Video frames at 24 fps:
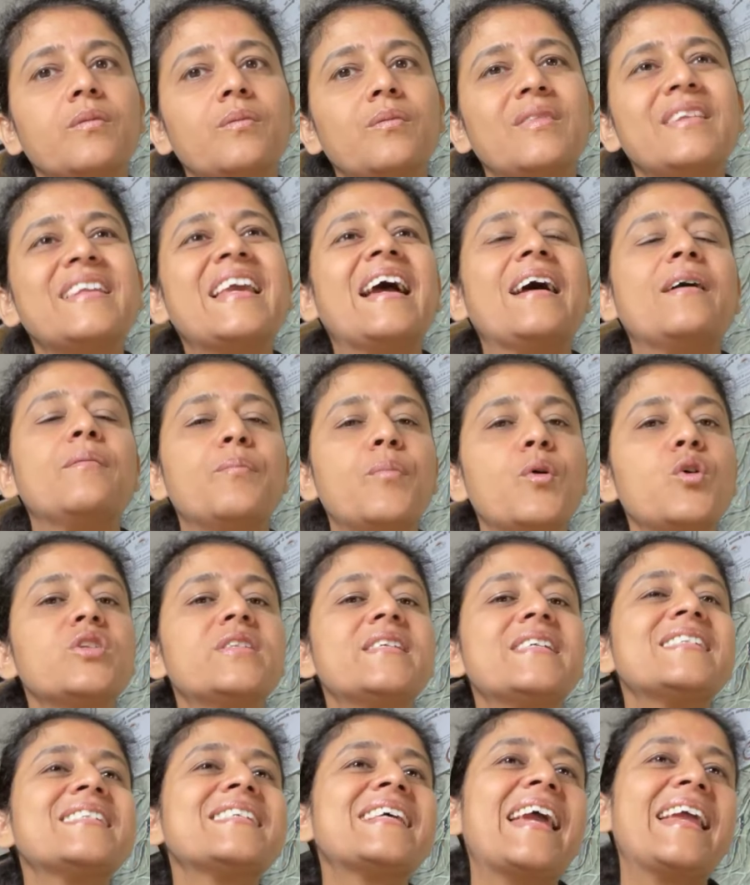yeah,
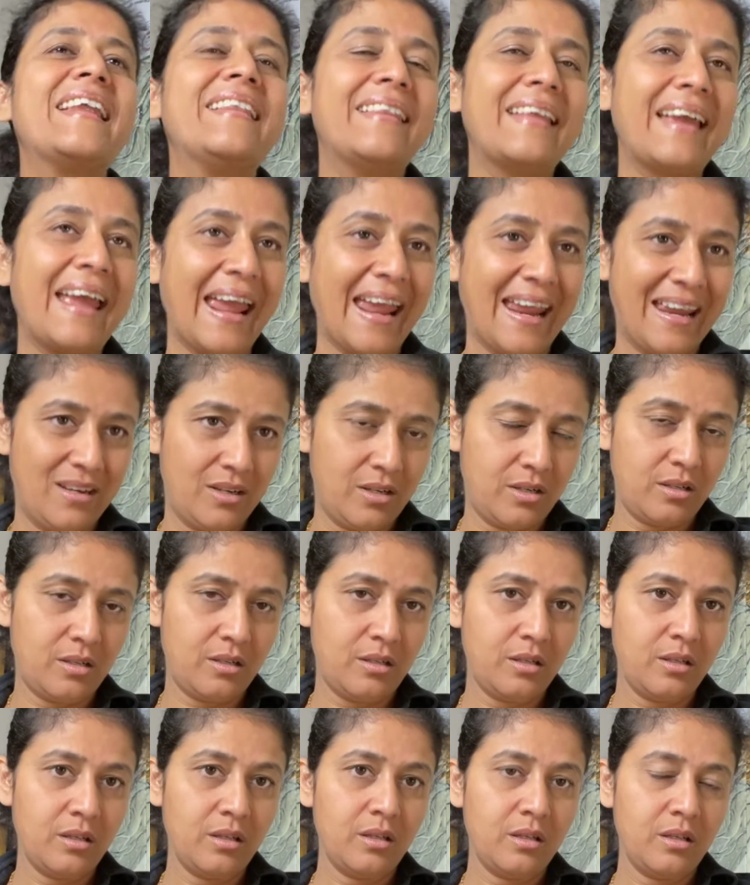poses in the end.
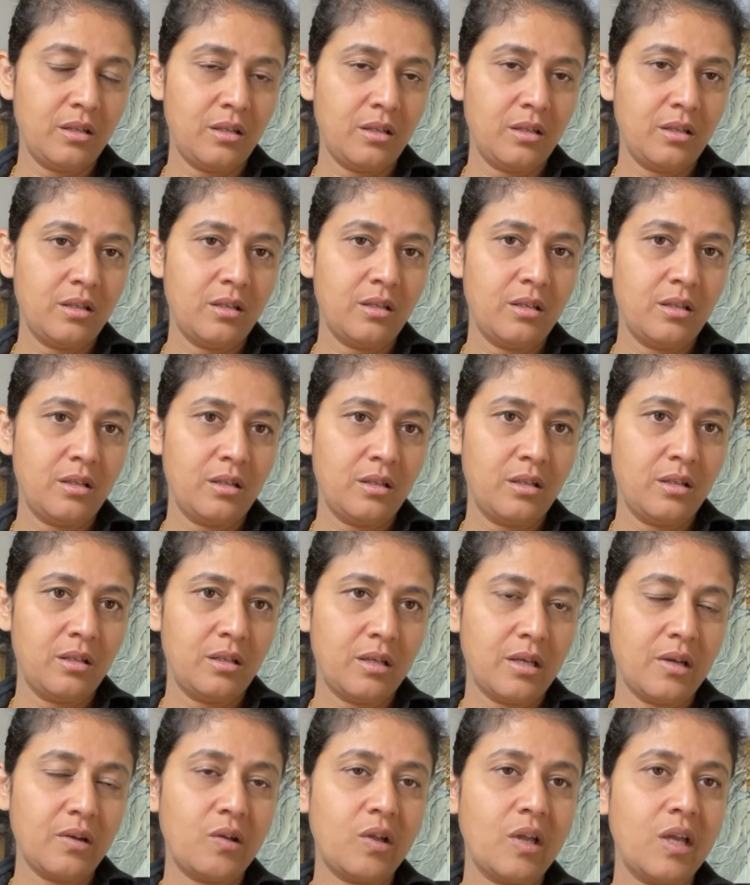
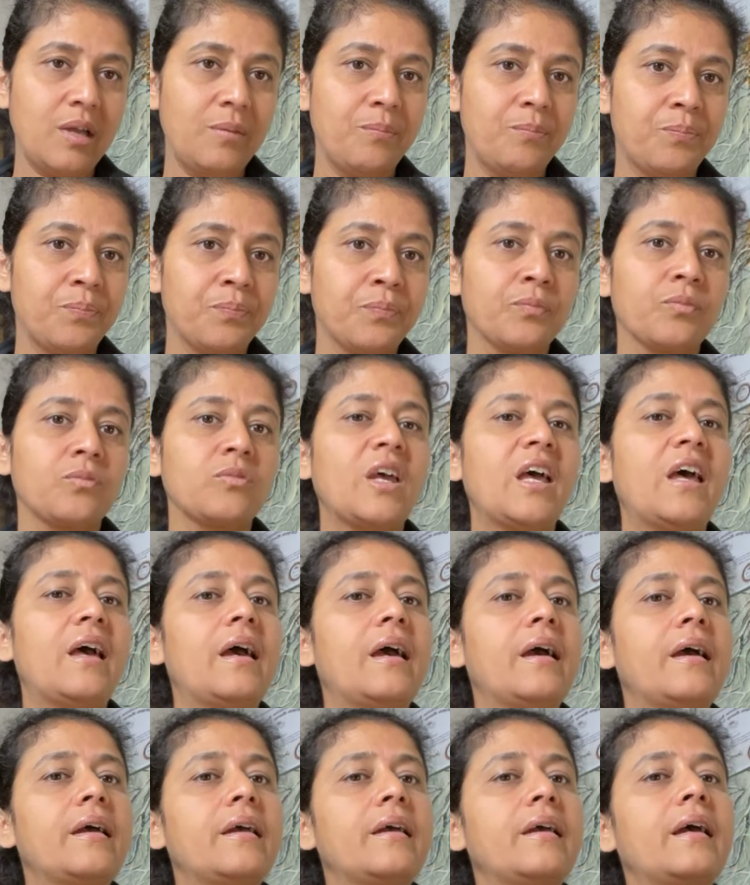Okay.
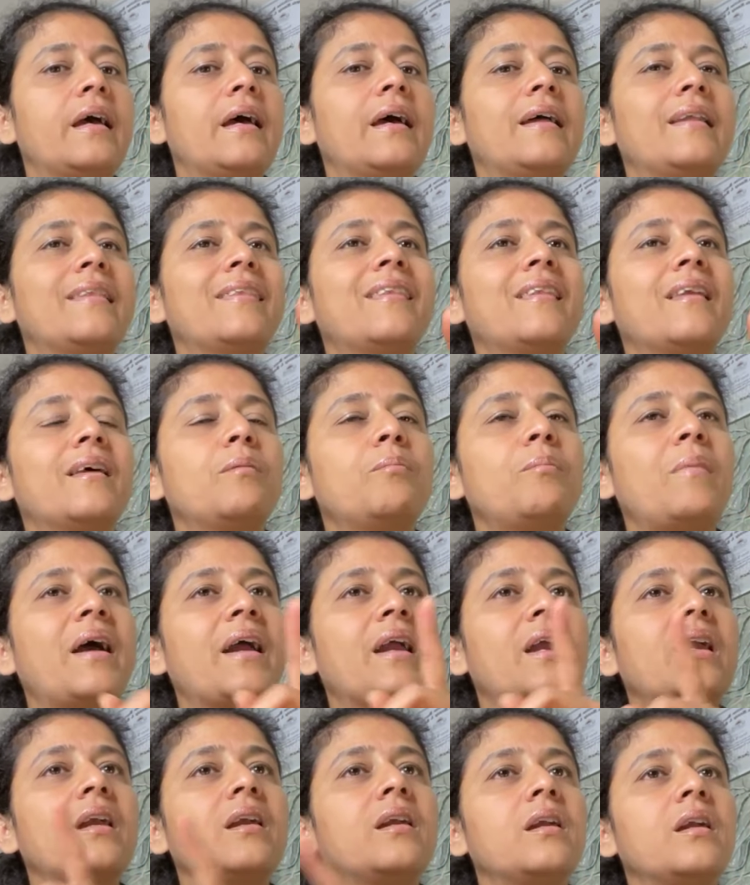
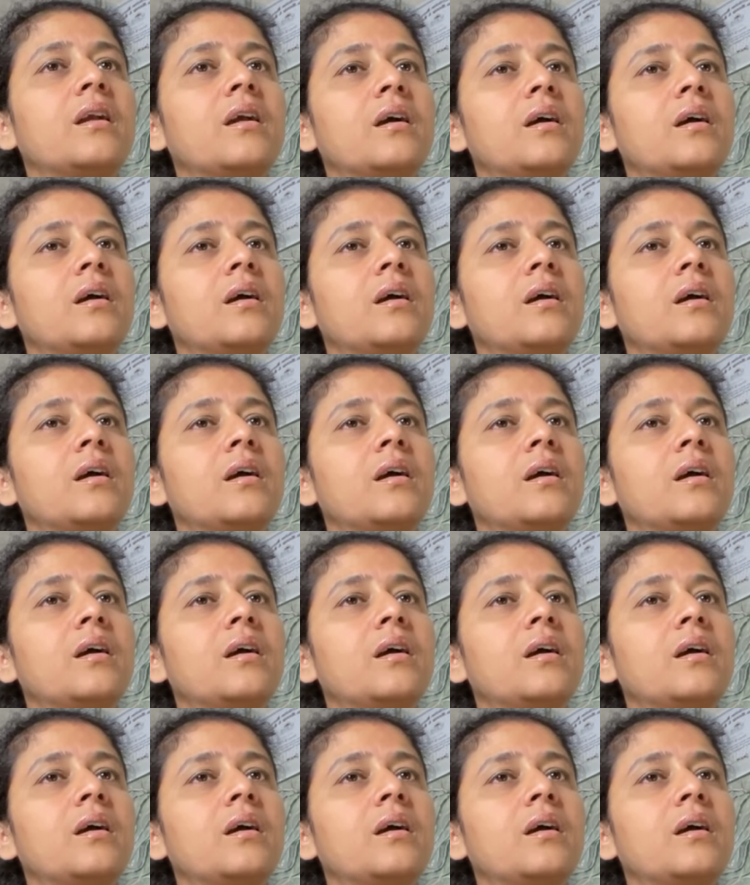My